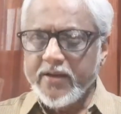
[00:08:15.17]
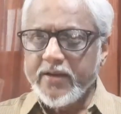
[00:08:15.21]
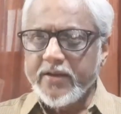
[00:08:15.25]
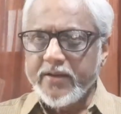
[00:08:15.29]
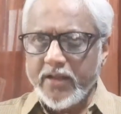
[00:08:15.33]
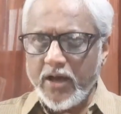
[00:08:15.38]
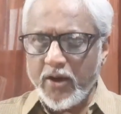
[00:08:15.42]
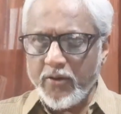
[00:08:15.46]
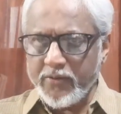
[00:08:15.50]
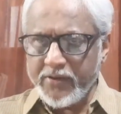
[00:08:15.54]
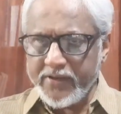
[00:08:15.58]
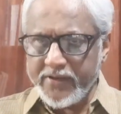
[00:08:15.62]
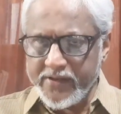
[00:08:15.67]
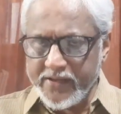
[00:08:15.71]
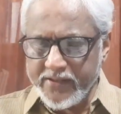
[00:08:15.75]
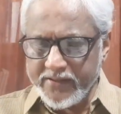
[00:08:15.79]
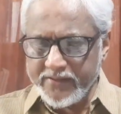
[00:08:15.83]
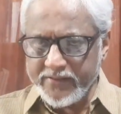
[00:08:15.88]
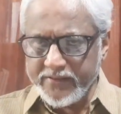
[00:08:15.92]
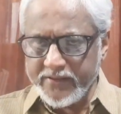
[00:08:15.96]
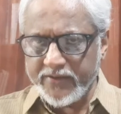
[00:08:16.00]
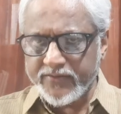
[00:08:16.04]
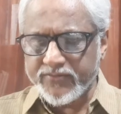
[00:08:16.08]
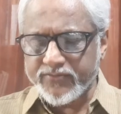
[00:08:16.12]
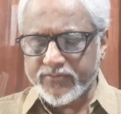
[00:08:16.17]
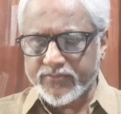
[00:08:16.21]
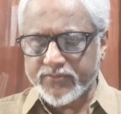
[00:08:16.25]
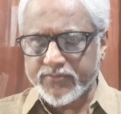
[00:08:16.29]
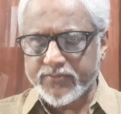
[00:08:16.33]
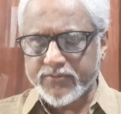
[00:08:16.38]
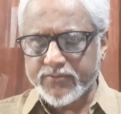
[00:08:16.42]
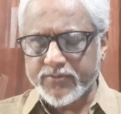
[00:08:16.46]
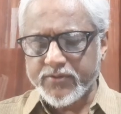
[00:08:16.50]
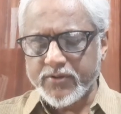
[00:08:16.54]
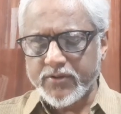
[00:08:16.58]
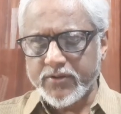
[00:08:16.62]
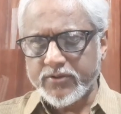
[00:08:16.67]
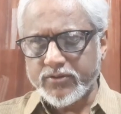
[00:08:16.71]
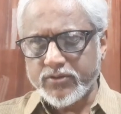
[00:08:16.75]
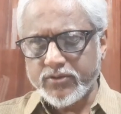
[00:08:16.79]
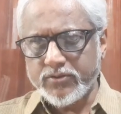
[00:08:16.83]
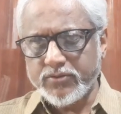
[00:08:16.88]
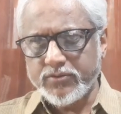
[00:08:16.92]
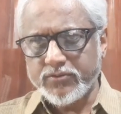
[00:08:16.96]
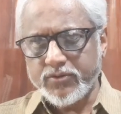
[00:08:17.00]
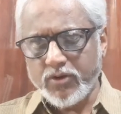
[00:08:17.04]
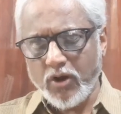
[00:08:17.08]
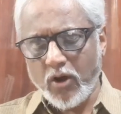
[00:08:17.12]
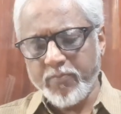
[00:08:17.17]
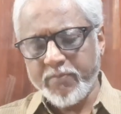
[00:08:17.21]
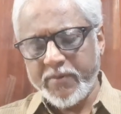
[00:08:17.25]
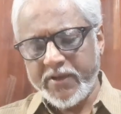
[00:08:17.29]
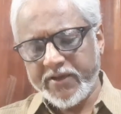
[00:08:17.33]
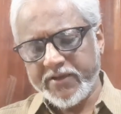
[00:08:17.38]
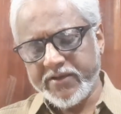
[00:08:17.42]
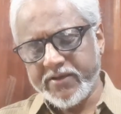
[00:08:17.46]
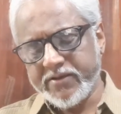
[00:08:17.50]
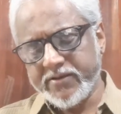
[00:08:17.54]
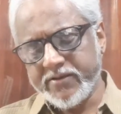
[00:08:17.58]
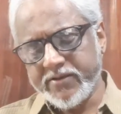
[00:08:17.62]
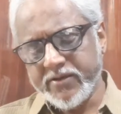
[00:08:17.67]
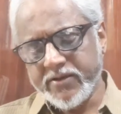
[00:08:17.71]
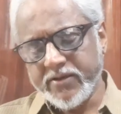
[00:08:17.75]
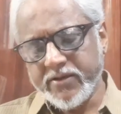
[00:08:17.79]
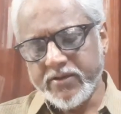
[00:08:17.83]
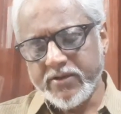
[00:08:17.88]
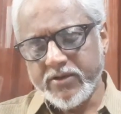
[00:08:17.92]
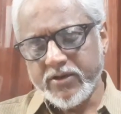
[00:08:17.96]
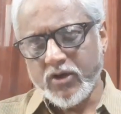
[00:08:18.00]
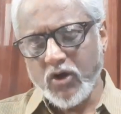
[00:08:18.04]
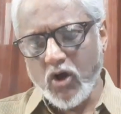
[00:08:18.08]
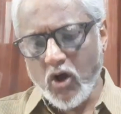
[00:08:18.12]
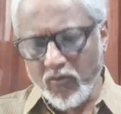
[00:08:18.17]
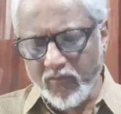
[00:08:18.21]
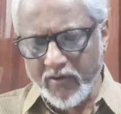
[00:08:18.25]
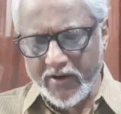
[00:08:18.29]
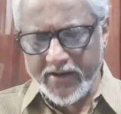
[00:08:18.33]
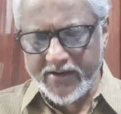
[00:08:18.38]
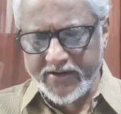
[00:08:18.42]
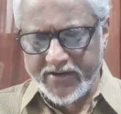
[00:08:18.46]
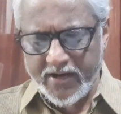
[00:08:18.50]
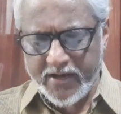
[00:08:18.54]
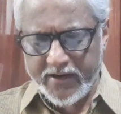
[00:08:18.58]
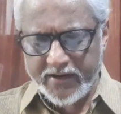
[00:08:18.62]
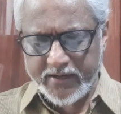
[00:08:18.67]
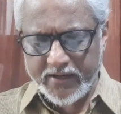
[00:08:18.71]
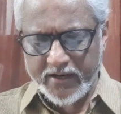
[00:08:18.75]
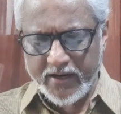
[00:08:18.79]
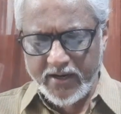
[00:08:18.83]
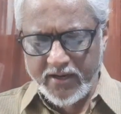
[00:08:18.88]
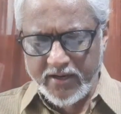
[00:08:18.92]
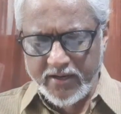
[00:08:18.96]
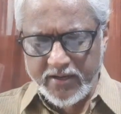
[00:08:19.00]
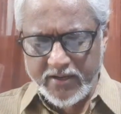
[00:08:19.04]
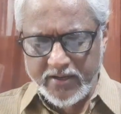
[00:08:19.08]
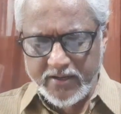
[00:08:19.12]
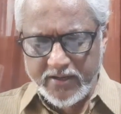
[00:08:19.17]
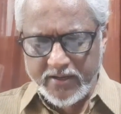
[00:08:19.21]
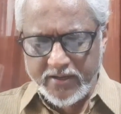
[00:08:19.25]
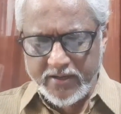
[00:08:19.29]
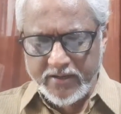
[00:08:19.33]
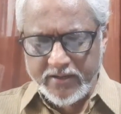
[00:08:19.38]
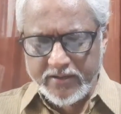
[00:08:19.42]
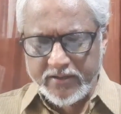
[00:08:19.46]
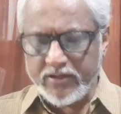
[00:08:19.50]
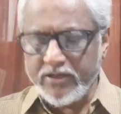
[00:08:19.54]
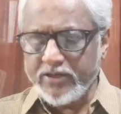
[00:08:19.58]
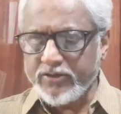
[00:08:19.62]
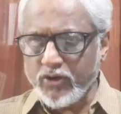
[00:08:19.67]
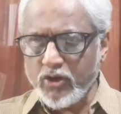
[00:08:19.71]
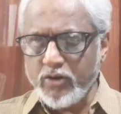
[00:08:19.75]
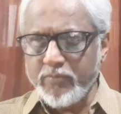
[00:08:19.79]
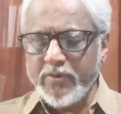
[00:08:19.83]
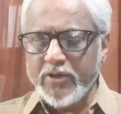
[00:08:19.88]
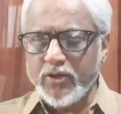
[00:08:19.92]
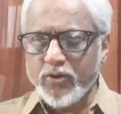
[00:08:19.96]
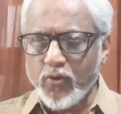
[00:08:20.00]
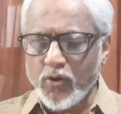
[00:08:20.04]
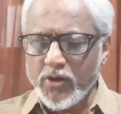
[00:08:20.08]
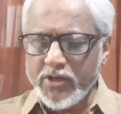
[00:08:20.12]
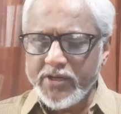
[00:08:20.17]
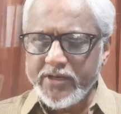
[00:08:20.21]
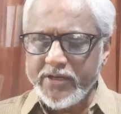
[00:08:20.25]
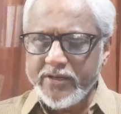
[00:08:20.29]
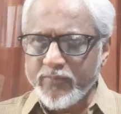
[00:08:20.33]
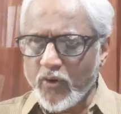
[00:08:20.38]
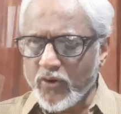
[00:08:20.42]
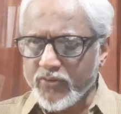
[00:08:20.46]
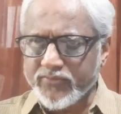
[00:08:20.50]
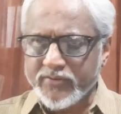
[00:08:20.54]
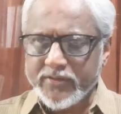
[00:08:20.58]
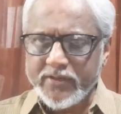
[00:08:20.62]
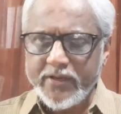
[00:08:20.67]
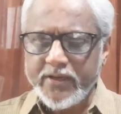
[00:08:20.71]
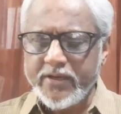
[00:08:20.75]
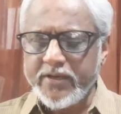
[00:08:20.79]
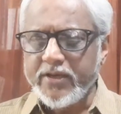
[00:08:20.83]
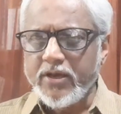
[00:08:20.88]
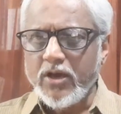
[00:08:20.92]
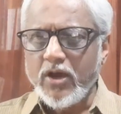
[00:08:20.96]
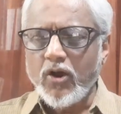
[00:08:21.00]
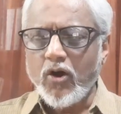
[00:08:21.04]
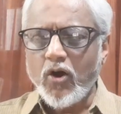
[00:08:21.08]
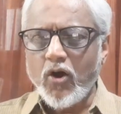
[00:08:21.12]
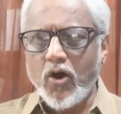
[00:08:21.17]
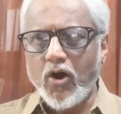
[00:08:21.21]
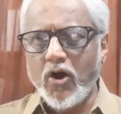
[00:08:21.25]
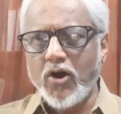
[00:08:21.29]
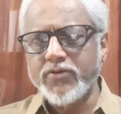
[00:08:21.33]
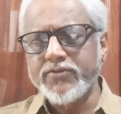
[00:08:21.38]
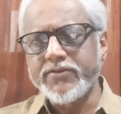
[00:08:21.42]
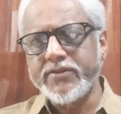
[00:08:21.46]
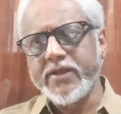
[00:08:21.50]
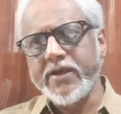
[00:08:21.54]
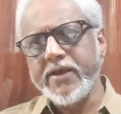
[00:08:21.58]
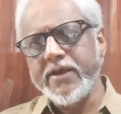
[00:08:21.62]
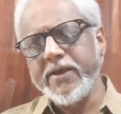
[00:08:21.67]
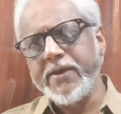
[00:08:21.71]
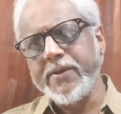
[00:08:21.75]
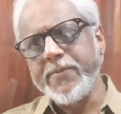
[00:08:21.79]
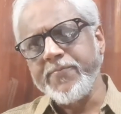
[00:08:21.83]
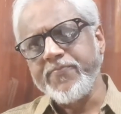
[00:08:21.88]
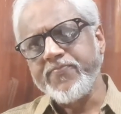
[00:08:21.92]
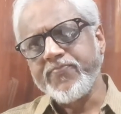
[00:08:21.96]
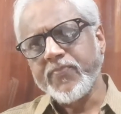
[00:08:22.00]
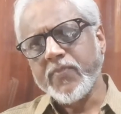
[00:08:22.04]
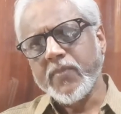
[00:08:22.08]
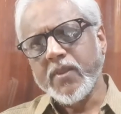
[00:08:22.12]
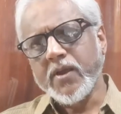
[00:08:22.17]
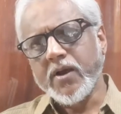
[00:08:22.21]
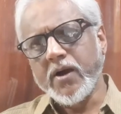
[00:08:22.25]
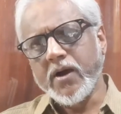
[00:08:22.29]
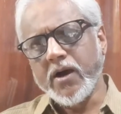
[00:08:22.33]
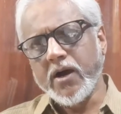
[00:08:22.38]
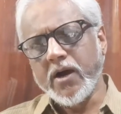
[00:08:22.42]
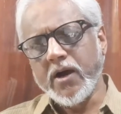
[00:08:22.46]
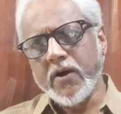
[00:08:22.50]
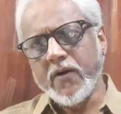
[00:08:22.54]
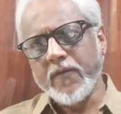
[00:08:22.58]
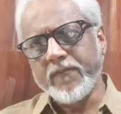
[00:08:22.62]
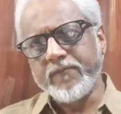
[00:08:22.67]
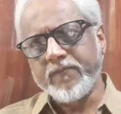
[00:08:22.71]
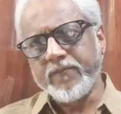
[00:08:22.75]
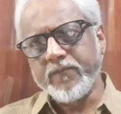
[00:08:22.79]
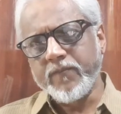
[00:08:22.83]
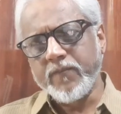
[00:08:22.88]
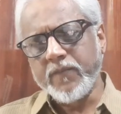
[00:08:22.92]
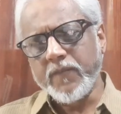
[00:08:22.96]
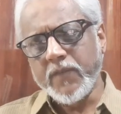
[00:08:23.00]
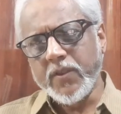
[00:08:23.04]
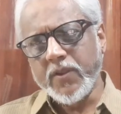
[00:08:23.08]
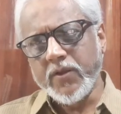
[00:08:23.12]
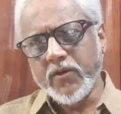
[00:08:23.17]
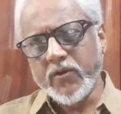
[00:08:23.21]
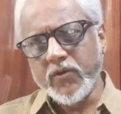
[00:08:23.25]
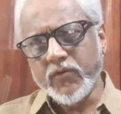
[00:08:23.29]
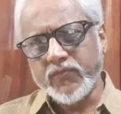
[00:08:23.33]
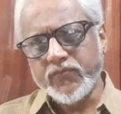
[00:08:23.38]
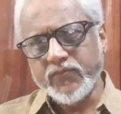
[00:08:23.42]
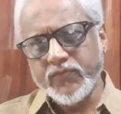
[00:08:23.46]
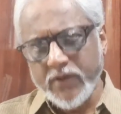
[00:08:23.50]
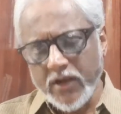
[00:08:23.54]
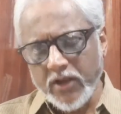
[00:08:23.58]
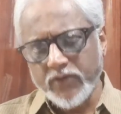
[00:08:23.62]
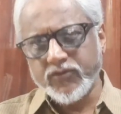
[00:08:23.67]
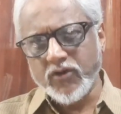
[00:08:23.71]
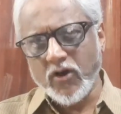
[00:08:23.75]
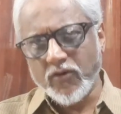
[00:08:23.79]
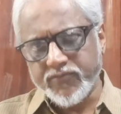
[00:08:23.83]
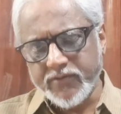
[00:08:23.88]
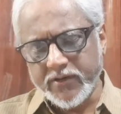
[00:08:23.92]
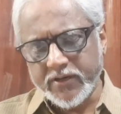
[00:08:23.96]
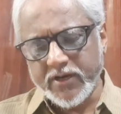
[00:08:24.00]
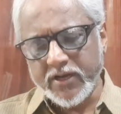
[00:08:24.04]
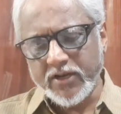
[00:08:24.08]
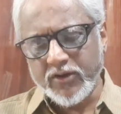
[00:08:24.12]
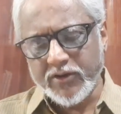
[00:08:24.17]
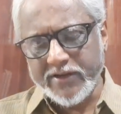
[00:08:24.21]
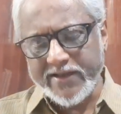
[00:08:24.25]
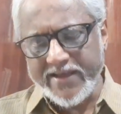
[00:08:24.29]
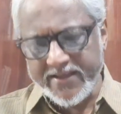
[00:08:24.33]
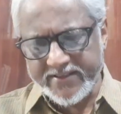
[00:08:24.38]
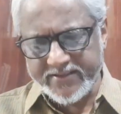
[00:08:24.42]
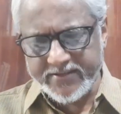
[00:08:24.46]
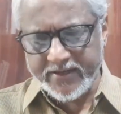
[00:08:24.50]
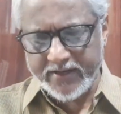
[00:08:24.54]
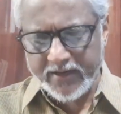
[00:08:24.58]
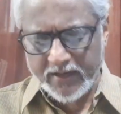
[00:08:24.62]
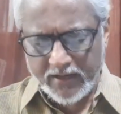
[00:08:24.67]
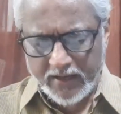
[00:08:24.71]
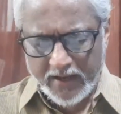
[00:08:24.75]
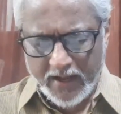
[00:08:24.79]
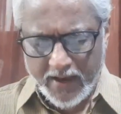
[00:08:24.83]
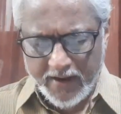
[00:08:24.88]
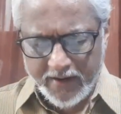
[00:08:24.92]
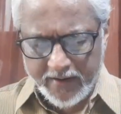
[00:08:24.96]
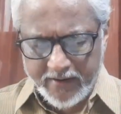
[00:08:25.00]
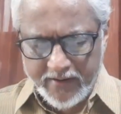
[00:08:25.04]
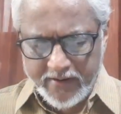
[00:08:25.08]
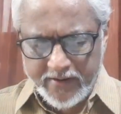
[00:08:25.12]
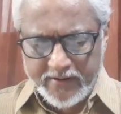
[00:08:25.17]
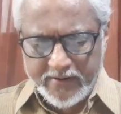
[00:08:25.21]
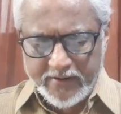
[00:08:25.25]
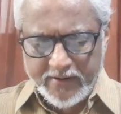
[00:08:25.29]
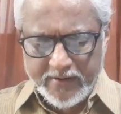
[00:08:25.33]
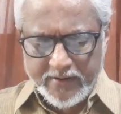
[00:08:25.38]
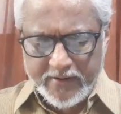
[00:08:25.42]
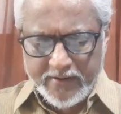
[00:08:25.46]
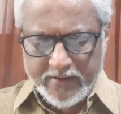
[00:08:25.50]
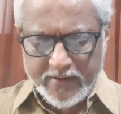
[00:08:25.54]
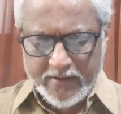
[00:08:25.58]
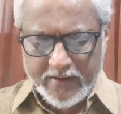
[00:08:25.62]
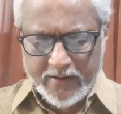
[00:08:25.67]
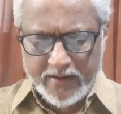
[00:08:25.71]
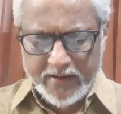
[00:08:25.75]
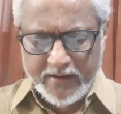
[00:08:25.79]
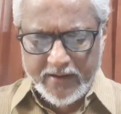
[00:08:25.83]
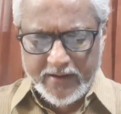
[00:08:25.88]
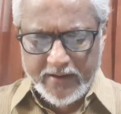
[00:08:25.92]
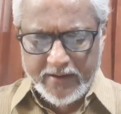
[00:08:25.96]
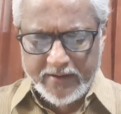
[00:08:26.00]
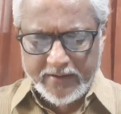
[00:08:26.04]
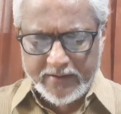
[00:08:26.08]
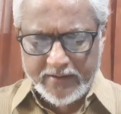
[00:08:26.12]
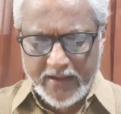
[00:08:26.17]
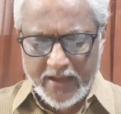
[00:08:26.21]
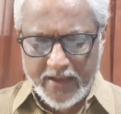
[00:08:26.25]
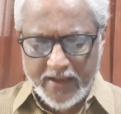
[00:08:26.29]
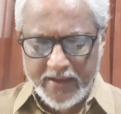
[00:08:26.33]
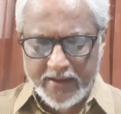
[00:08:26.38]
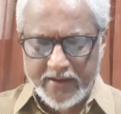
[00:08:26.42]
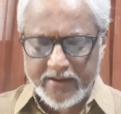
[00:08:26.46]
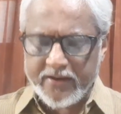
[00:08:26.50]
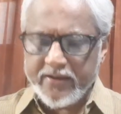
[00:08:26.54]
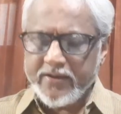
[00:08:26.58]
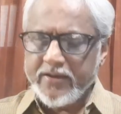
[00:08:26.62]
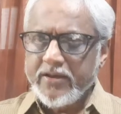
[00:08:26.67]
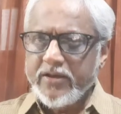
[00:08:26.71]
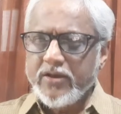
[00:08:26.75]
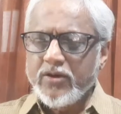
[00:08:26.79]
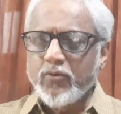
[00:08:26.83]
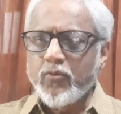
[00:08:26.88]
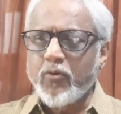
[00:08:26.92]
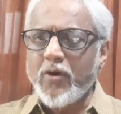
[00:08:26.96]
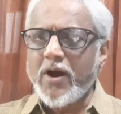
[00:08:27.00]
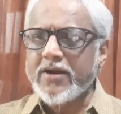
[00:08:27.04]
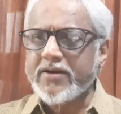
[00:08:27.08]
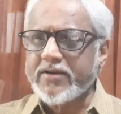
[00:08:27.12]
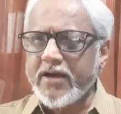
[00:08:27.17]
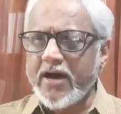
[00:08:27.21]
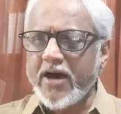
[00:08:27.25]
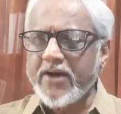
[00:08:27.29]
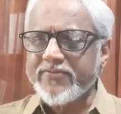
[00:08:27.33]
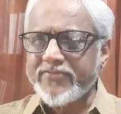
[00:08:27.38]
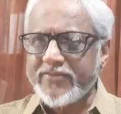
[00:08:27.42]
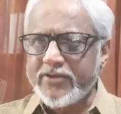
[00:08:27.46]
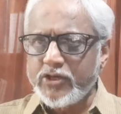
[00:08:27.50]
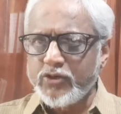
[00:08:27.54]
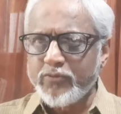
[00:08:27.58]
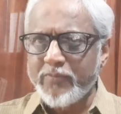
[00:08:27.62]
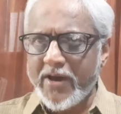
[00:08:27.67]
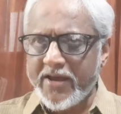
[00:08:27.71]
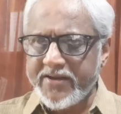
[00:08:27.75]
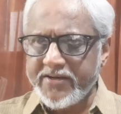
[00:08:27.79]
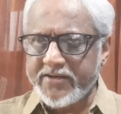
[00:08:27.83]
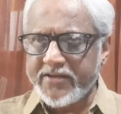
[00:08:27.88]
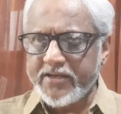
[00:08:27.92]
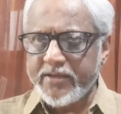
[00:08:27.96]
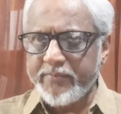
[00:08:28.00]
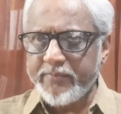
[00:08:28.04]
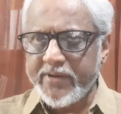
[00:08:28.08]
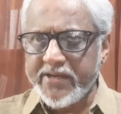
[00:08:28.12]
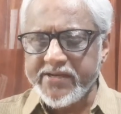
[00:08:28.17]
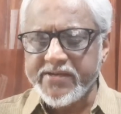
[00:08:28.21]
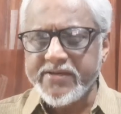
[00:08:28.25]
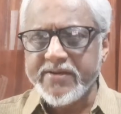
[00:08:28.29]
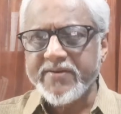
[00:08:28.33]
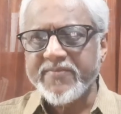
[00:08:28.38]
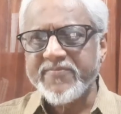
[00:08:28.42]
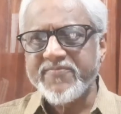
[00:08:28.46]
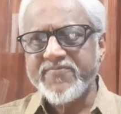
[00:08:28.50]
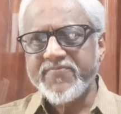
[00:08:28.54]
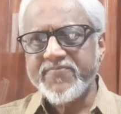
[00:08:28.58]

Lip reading: Now in this topic, coverage area, it will be going mostly on the philosophical or ethical line, like what does humanity mean?